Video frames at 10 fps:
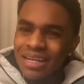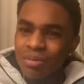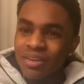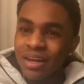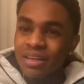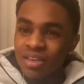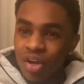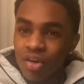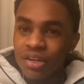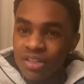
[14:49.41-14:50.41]
It was like
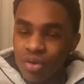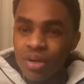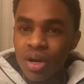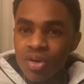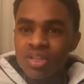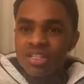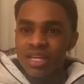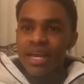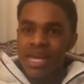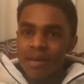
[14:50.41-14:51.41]
32 year olds and shit
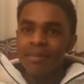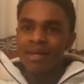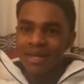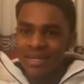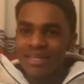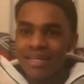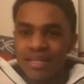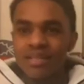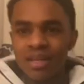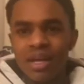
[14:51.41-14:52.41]
hitting me. Like, these
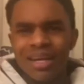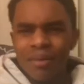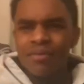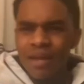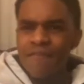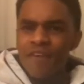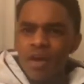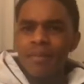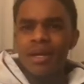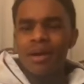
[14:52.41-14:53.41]
niggas, they was, they fucked
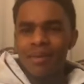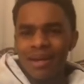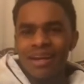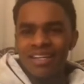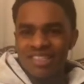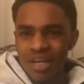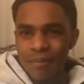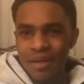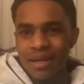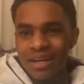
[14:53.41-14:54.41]
me up. Like, they jumped
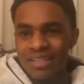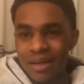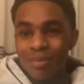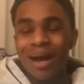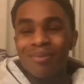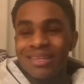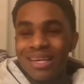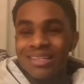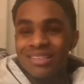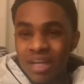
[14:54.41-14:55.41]
me. They, I was
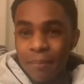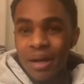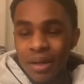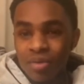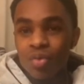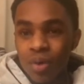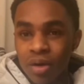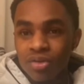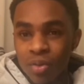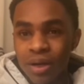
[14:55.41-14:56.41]
getting jumped by, it was one on
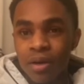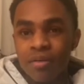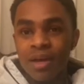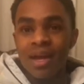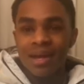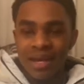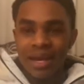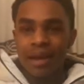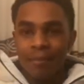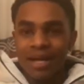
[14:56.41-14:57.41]
12.
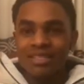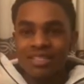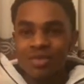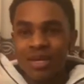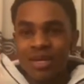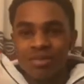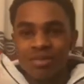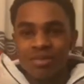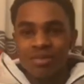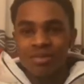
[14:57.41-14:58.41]
Like, my situation was like
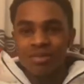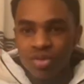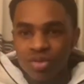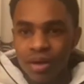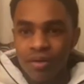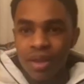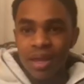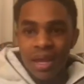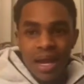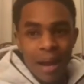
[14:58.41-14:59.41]
one on 12.
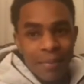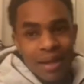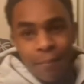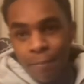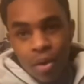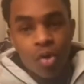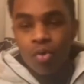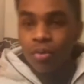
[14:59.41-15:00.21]
I'm getting boom.